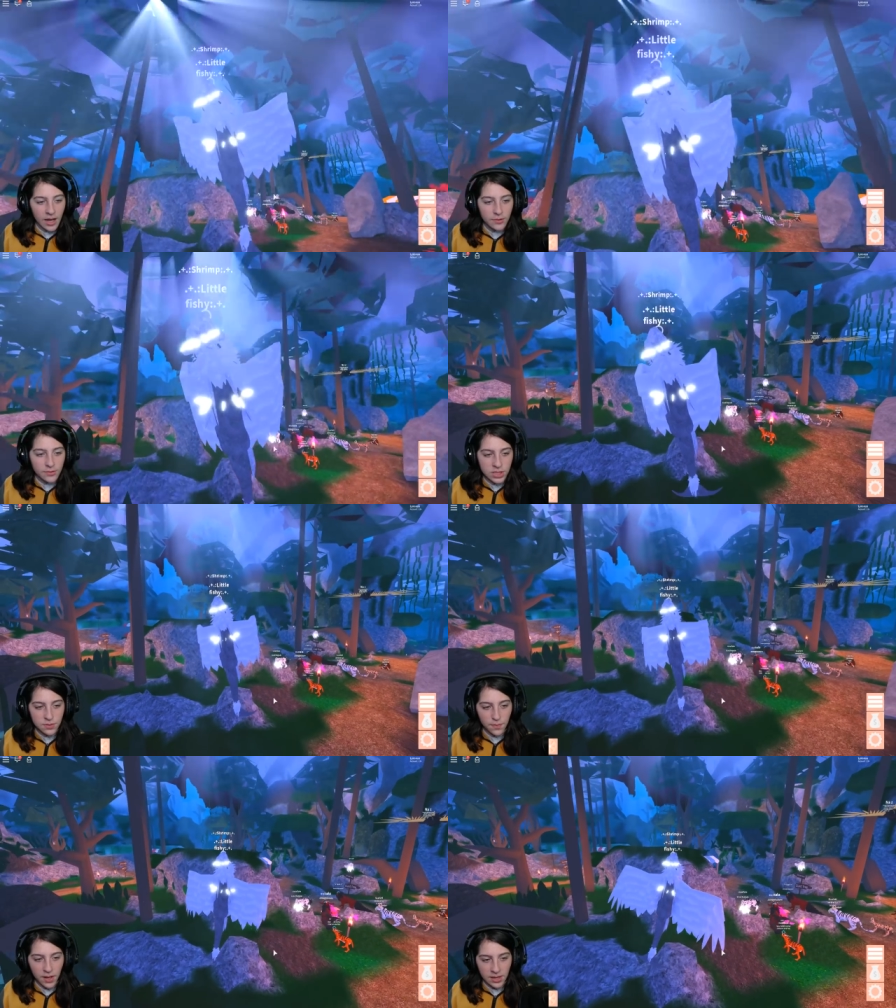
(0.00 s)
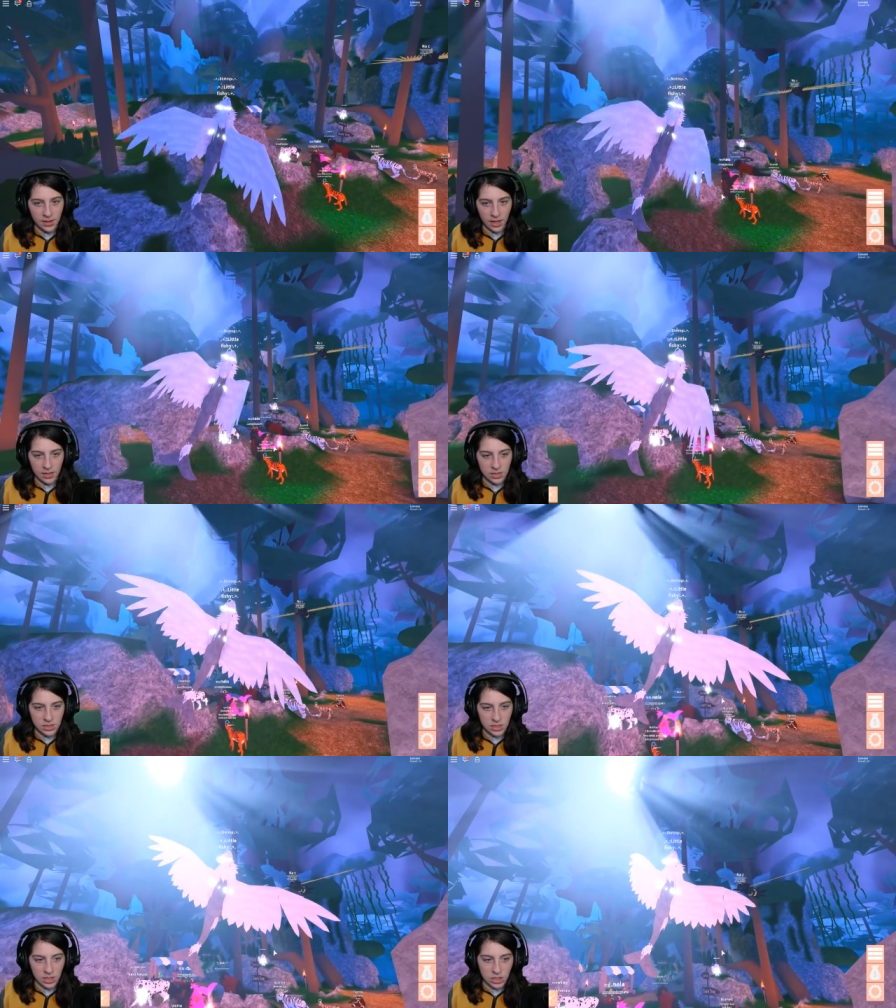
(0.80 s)
I respect that
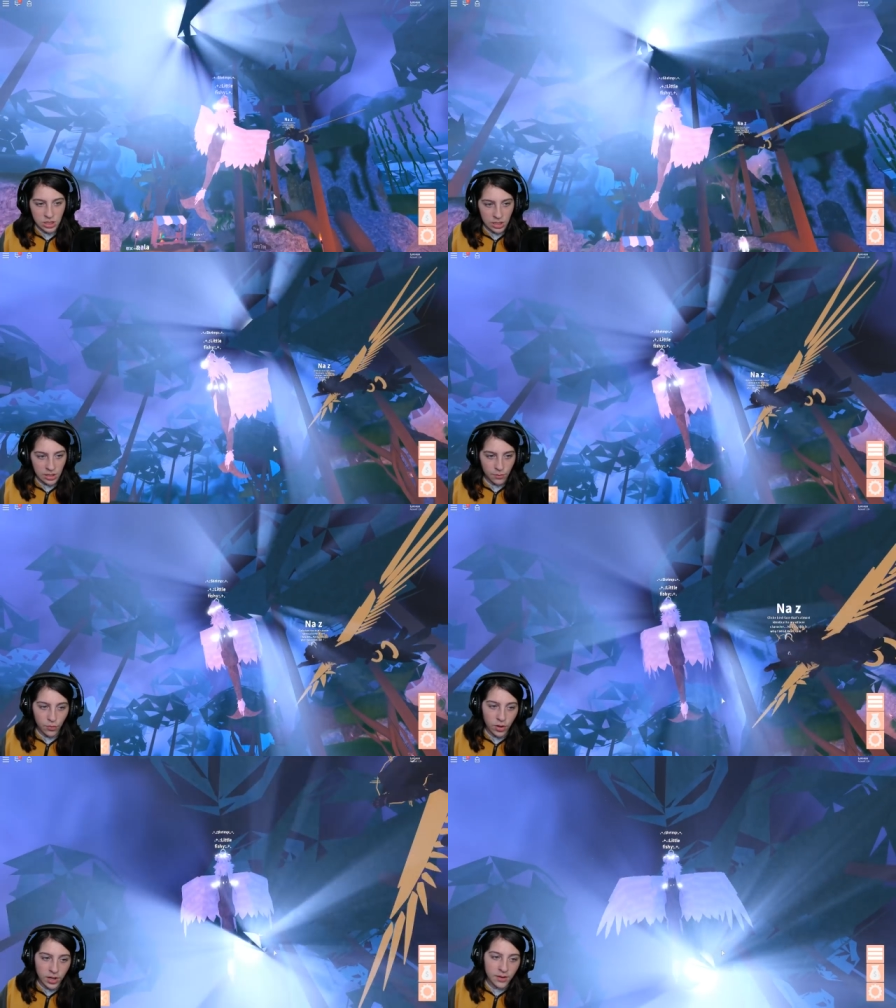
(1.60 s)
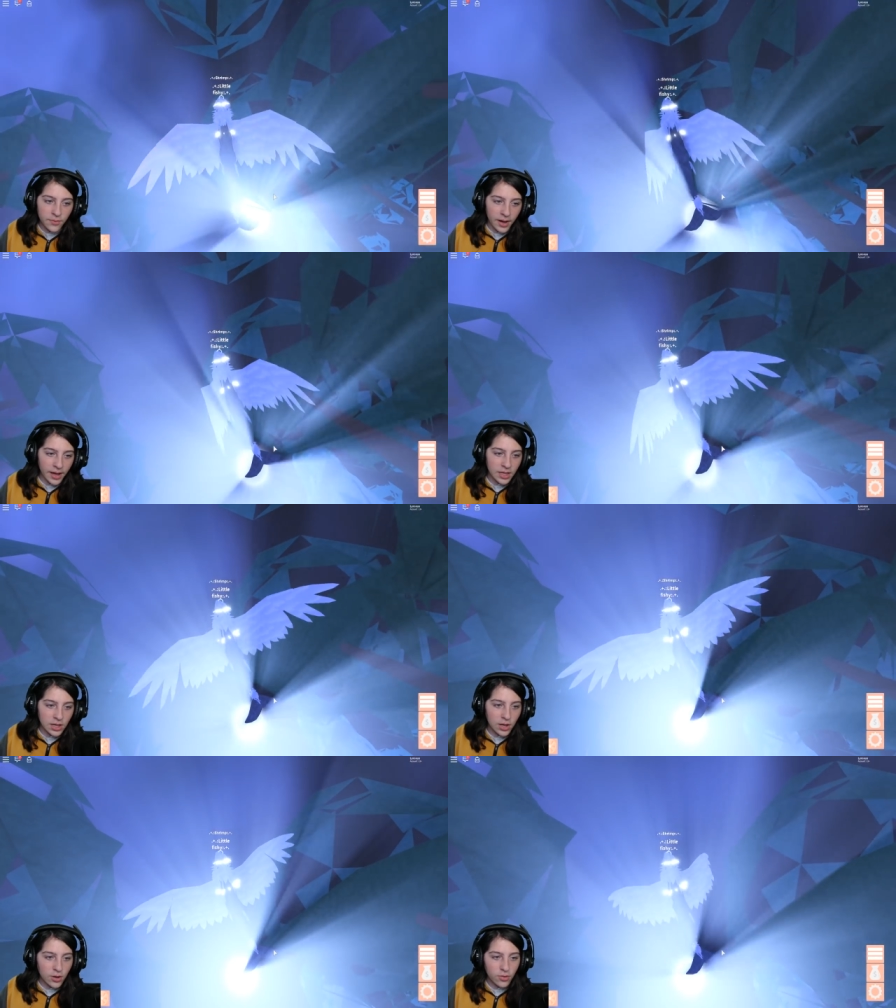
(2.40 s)
decision. What am I
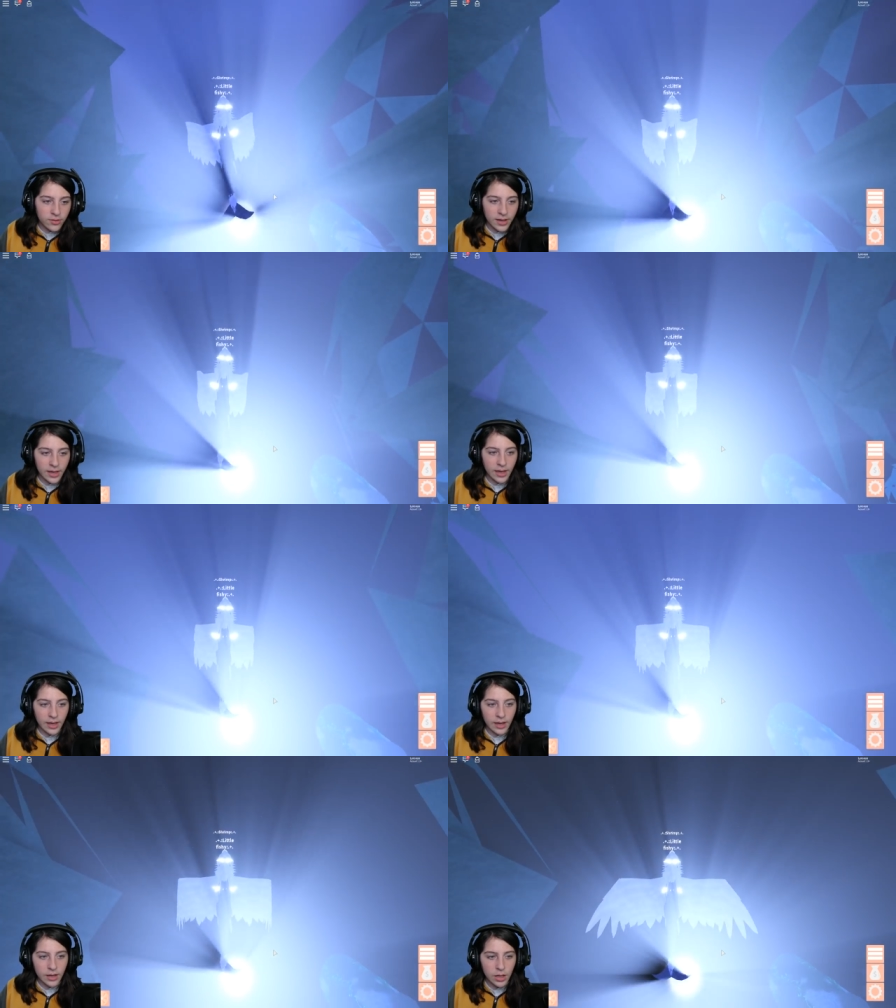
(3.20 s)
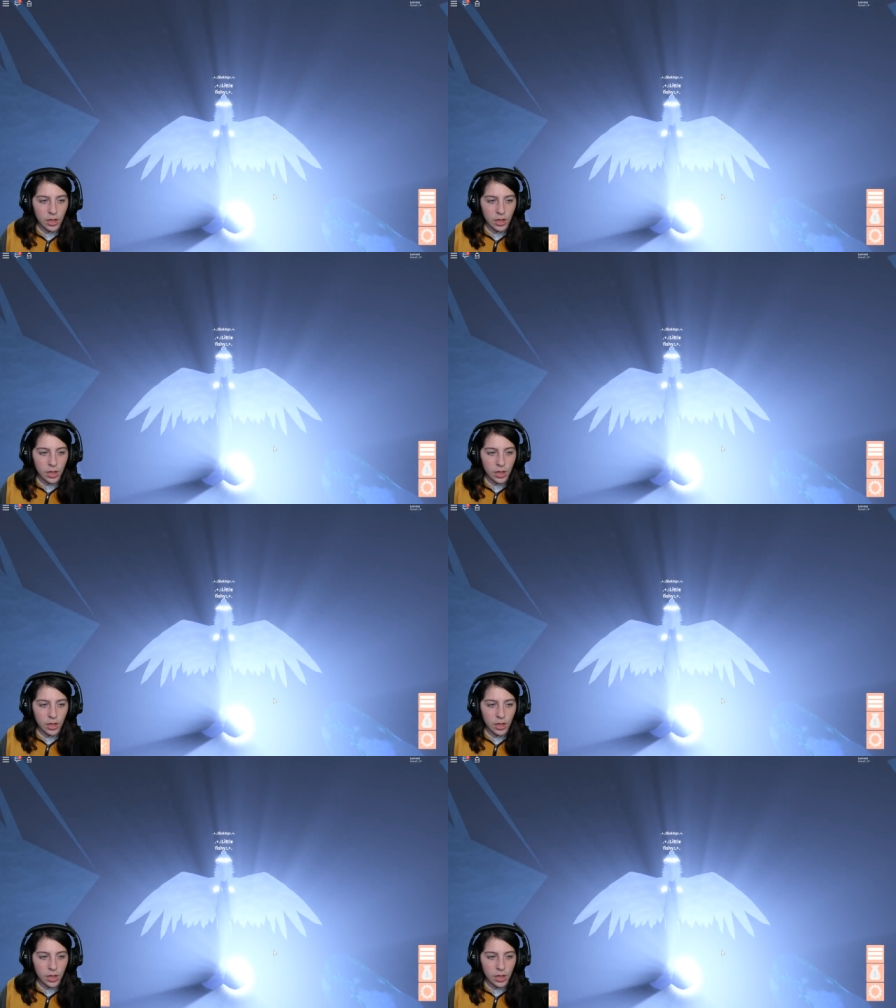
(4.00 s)
doing?